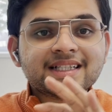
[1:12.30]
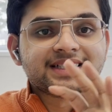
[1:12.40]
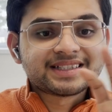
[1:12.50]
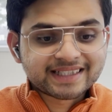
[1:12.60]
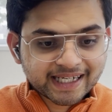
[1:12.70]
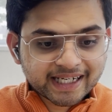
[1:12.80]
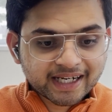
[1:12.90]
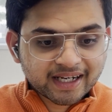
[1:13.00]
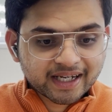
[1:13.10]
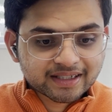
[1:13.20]
Set
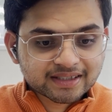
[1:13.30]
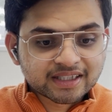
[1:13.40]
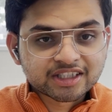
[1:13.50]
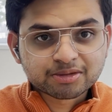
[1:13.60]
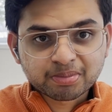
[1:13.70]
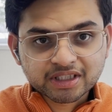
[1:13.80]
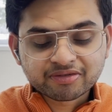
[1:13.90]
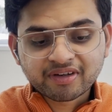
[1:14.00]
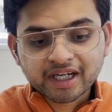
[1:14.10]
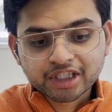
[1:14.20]
deadlines,
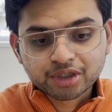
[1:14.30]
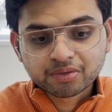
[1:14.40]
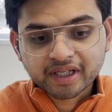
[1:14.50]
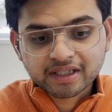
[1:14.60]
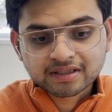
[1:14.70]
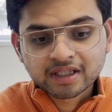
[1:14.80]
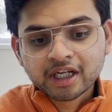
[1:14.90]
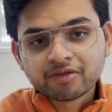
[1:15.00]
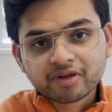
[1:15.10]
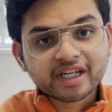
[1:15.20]
specify due dates
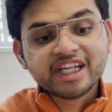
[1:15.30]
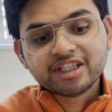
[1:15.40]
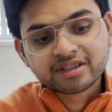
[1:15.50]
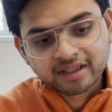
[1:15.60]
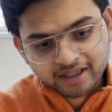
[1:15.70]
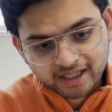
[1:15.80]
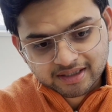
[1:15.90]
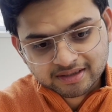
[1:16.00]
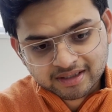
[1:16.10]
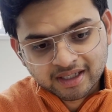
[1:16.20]
for each
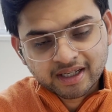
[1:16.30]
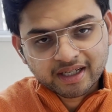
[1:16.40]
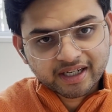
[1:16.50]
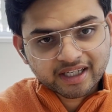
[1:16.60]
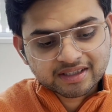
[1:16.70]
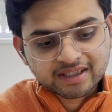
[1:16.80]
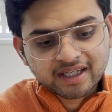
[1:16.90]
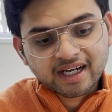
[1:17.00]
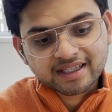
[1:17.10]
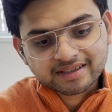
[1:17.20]
task. Next,
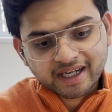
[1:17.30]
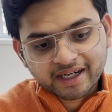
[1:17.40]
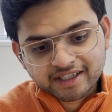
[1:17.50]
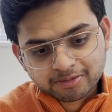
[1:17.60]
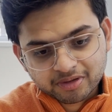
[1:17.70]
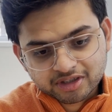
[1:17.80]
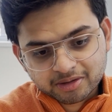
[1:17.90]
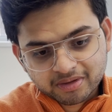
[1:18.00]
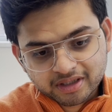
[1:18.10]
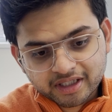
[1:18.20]
assign
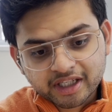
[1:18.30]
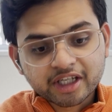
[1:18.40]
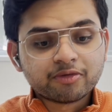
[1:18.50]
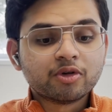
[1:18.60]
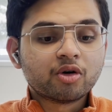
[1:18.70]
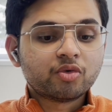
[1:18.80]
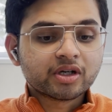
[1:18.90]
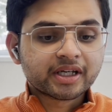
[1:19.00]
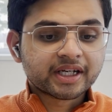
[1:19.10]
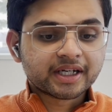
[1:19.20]
responsibility. If you are
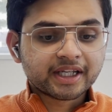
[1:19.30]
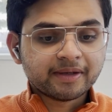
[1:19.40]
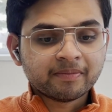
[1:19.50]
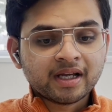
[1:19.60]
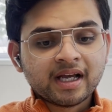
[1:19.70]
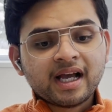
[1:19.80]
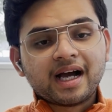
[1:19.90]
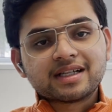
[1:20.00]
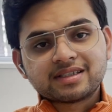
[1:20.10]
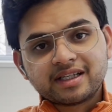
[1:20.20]
working in a team,
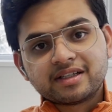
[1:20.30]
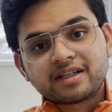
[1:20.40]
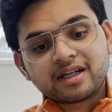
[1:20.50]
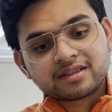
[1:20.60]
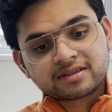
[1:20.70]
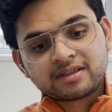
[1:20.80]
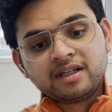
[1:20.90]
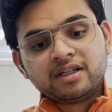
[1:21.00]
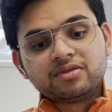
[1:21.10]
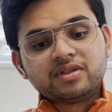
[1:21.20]
assign the tasks
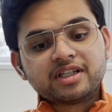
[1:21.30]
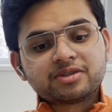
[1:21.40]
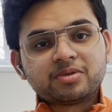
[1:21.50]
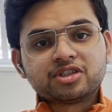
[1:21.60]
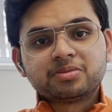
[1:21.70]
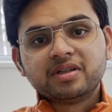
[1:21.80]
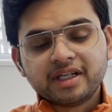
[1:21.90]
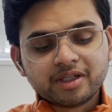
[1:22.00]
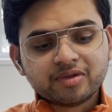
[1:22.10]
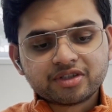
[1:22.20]
to the responsible
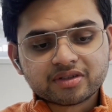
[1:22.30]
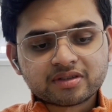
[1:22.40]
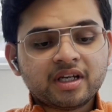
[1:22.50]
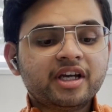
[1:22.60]
individuals.